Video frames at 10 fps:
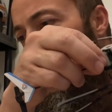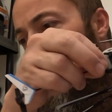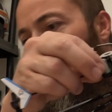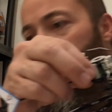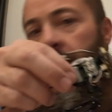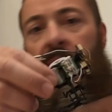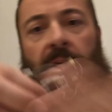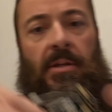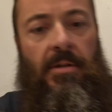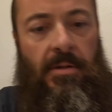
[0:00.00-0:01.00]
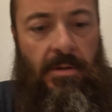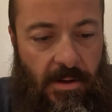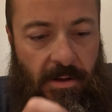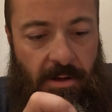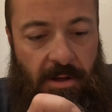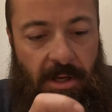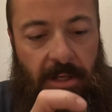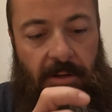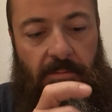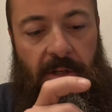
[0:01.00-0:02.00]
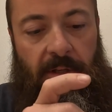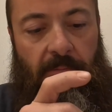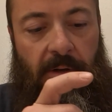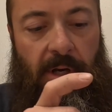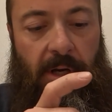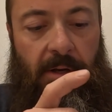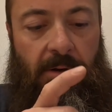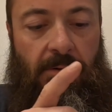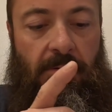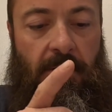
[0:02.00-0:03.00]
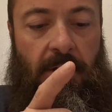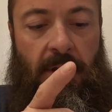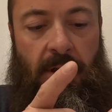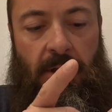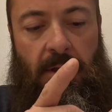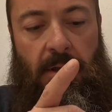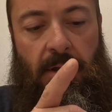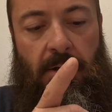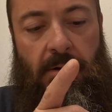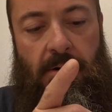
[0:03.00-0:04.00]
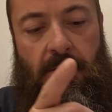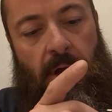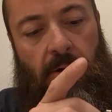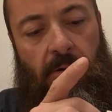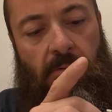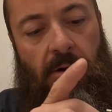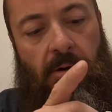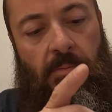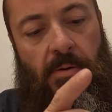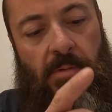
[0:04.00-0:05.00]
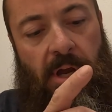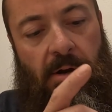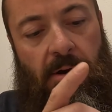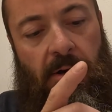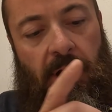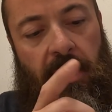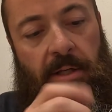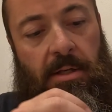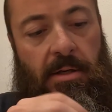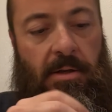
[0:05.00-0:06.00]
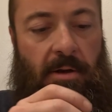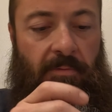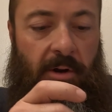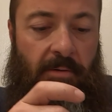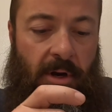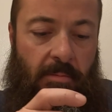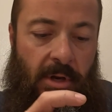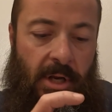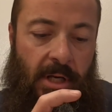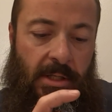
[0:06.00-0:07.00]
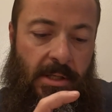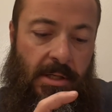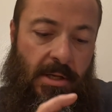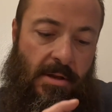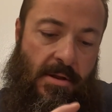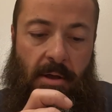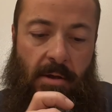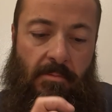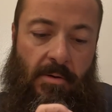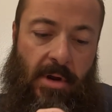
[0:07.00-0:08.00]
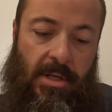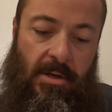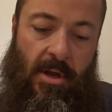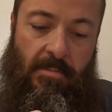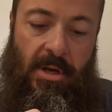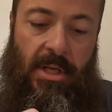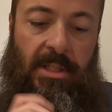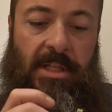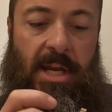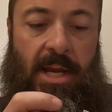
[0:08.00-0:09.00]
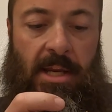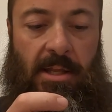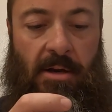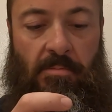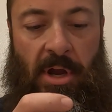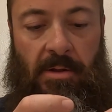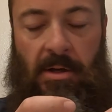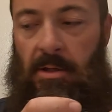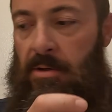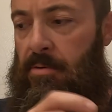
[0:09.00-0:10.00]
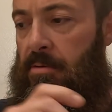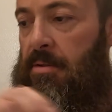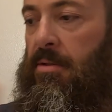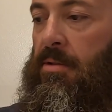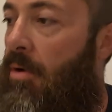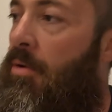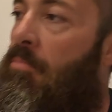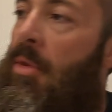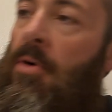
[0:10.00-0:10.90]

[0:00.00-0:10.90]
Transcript: has to be something I can do here. I don't know what I'm gonna put back on, guys. Do you have any recommendations? Horizon Hobby didn't say anything about the glue. Although